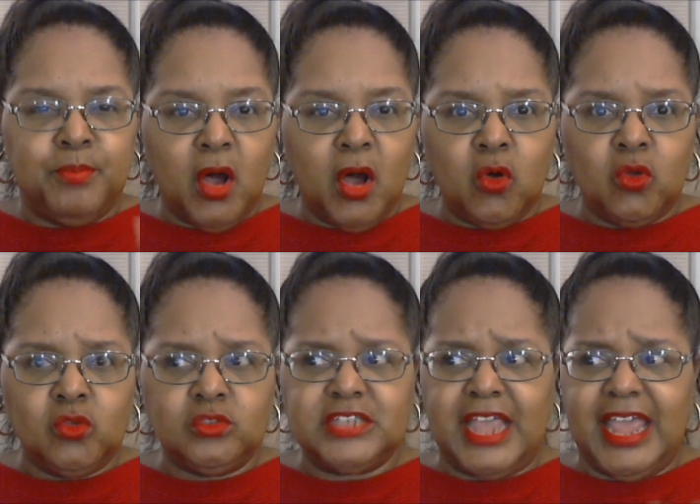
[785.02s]

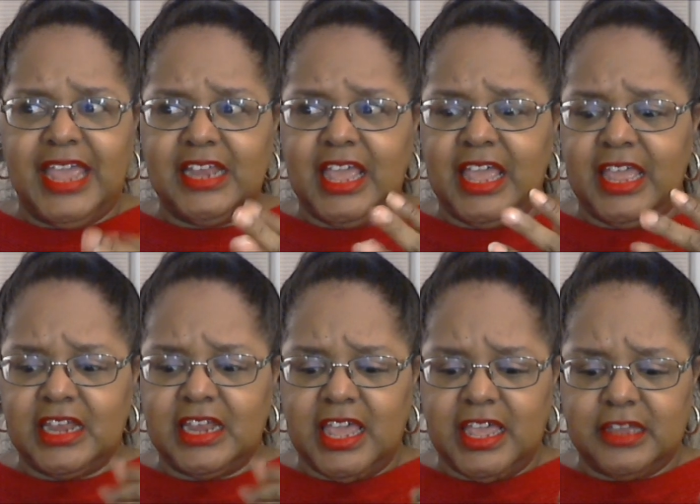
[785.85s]
bold and and
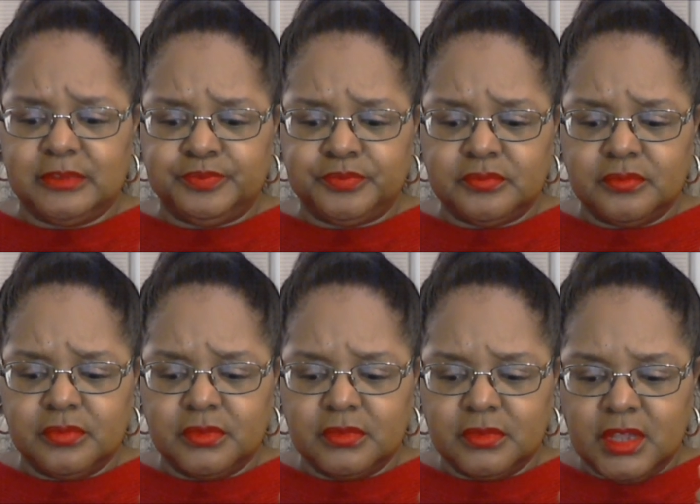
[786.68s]
and
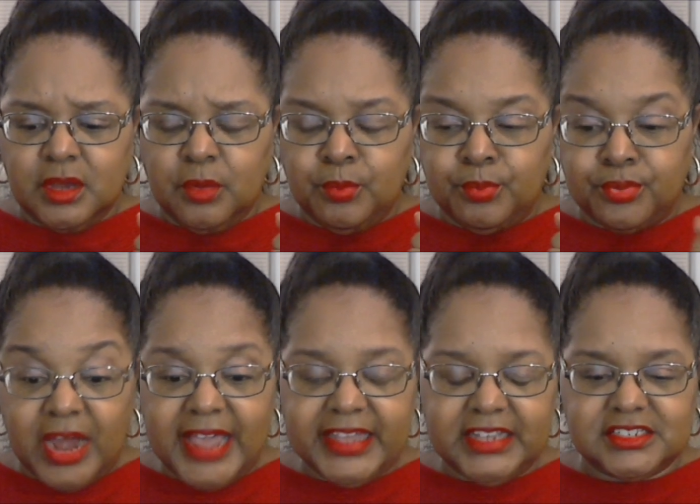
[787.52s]

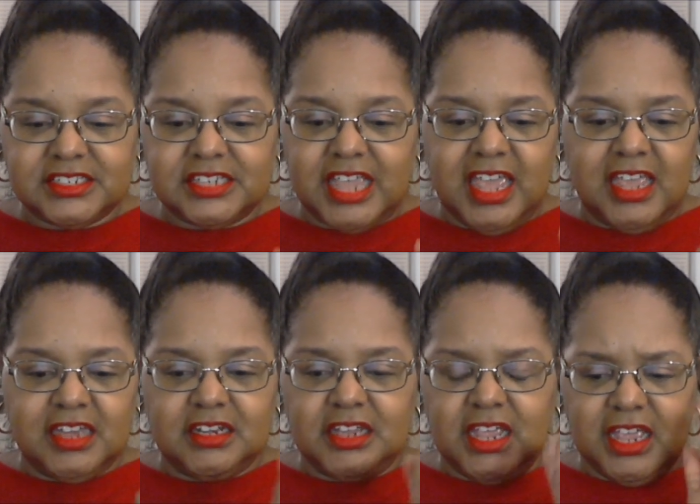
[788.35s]
bright
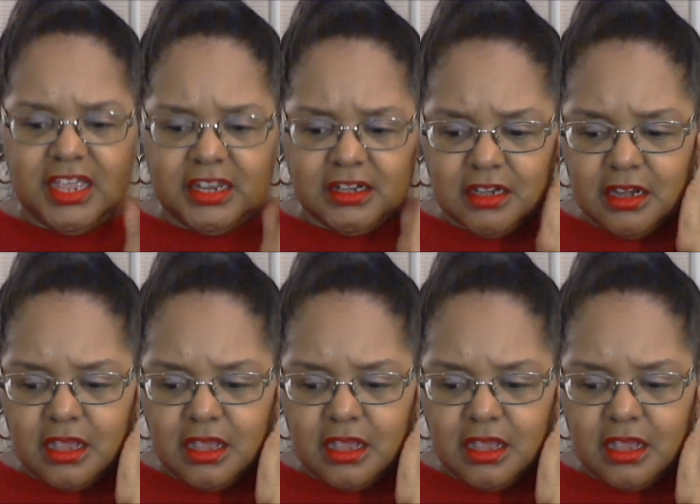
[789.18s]
and and.